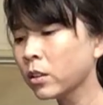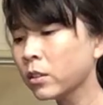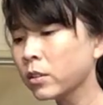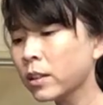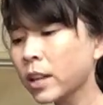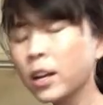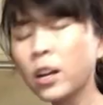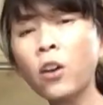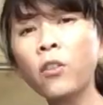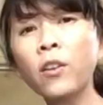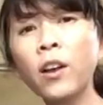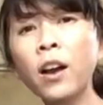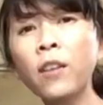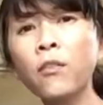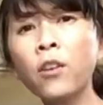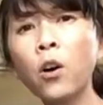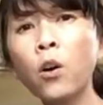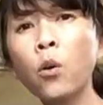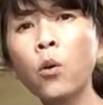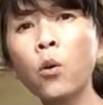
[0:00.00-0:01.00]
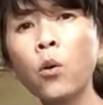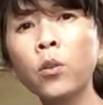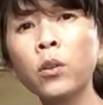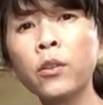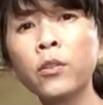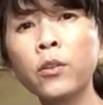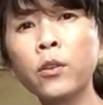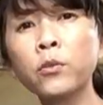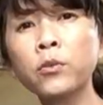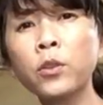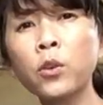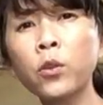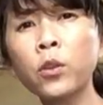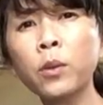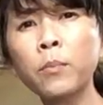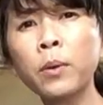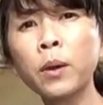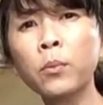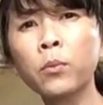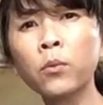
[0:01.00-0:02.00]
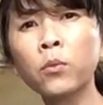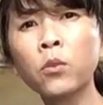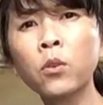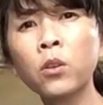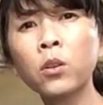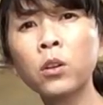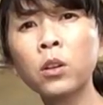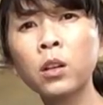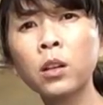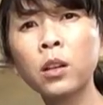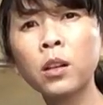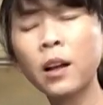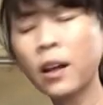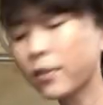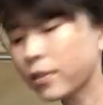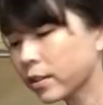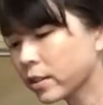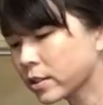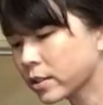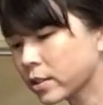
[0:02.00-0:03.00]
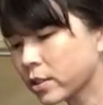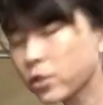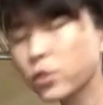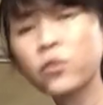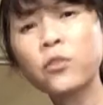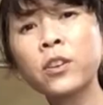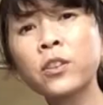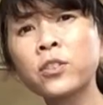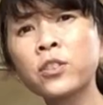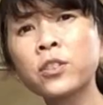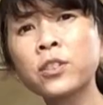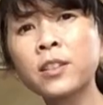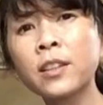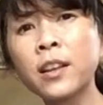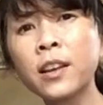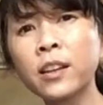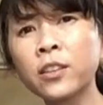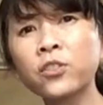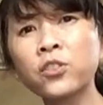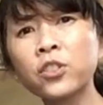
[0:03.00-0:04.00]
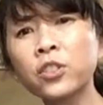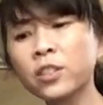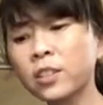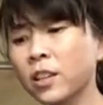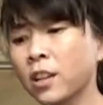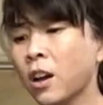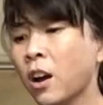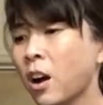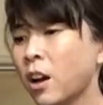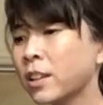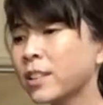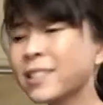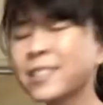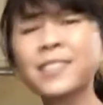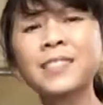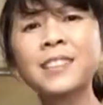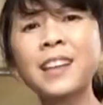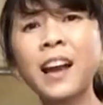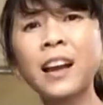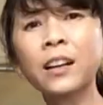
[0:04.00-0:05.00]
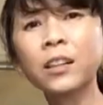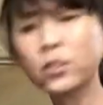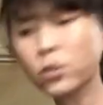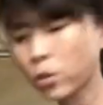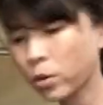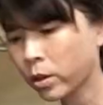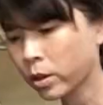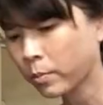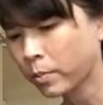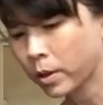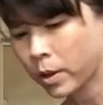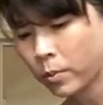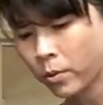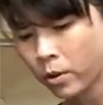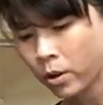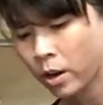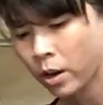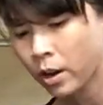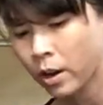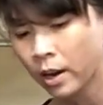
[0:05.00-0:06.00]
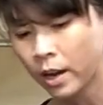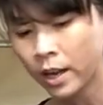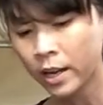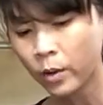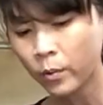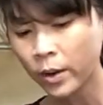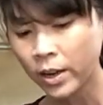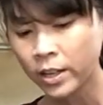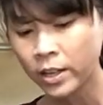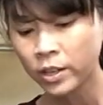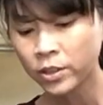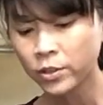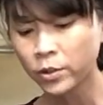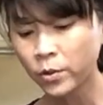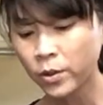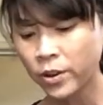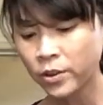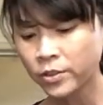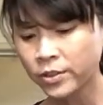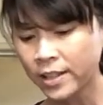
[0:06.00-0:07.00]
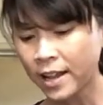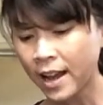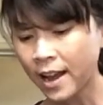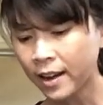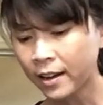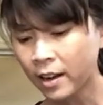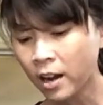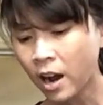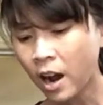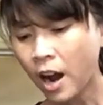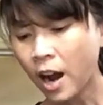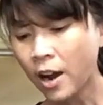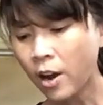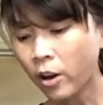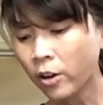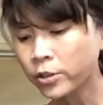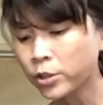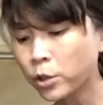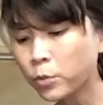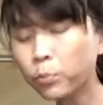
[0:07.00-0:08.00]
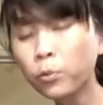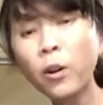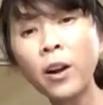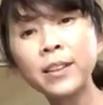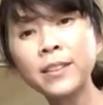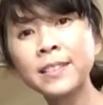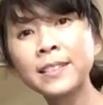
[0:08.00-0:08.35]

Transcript: they don't have a hole in their toilet paper roll. I think it's the strangest thing. It's just a stack of toilet paper. Anyway, so there's that. I also brought